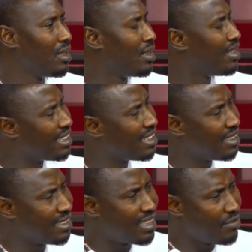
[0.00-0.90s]
he doesn't
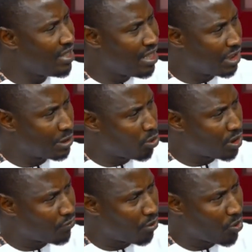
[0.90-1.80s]
deserve any
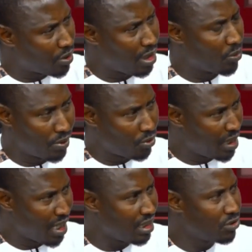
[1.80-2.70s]
response from Honorable, to
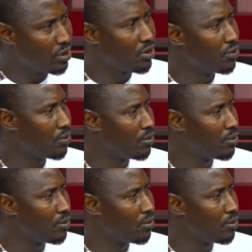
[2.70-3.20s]
be honest with you.